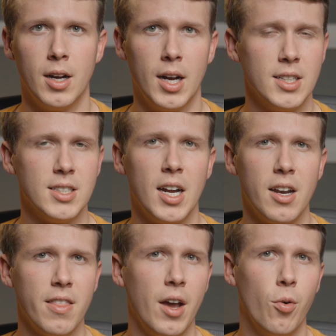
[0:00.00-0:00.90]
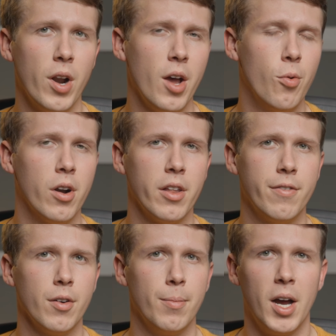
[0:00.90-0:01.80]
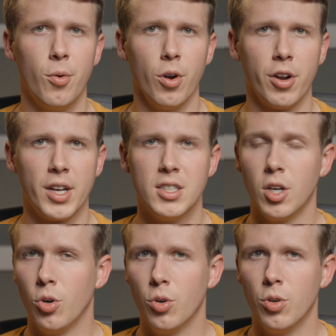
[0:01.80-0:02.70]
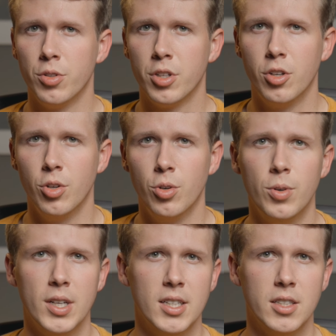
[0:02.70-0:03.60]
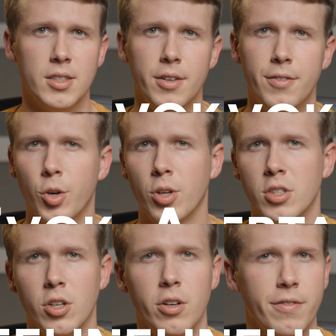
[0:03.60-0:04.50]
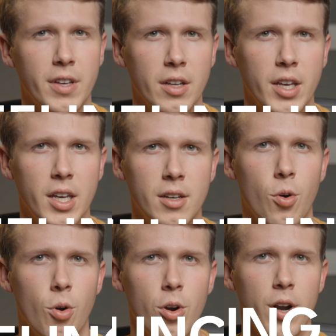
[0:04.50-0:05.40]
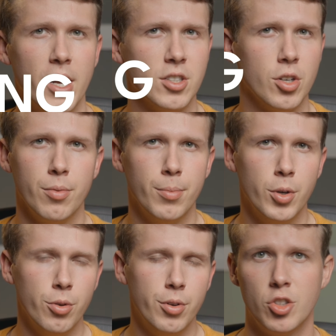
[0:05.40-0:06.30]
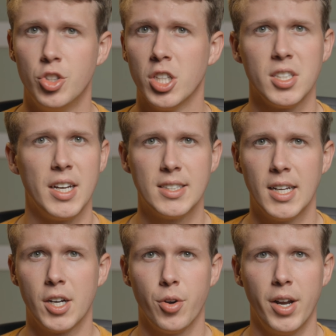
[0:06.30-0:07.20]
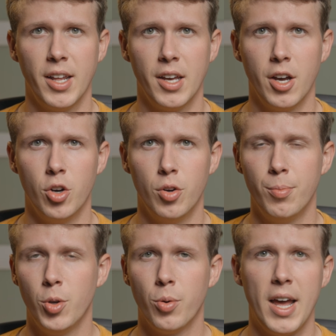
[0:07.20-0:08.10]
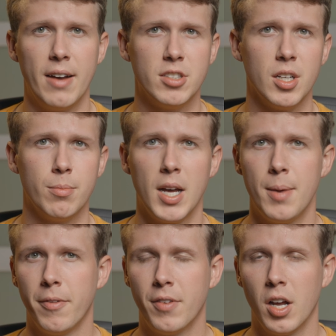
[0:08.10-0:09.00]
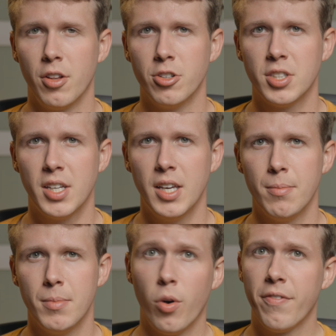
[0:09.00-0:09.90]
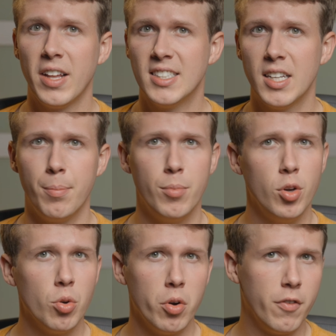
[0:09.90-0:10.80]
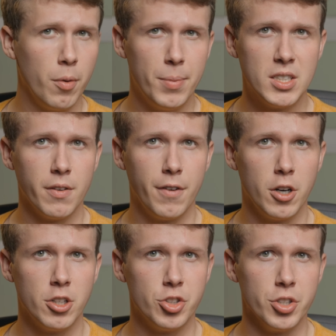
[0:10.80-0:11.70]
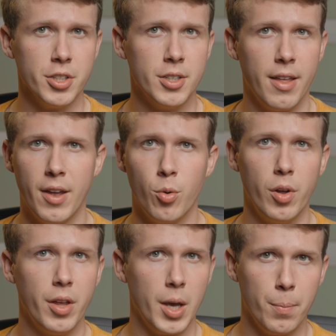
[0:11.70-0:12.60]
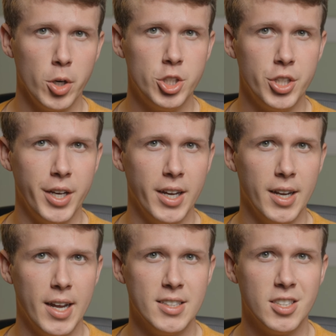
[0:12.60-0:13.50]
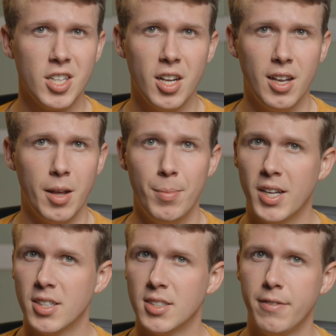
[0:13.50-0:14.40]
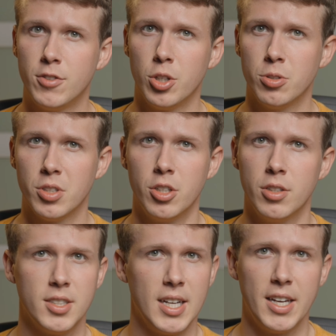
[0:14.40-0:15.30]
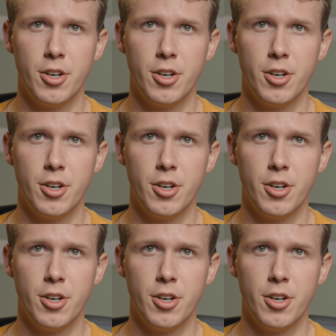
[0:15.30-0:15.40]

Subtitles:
I decided that what I wanted for my work as a whole to do is evoke a certain feeling or a certain mood. Just like decorating a home, you would have some type of color scheme. What if they see a beautiful piece of furniture that they really appreciate, and suddenly, because they've chosen, say,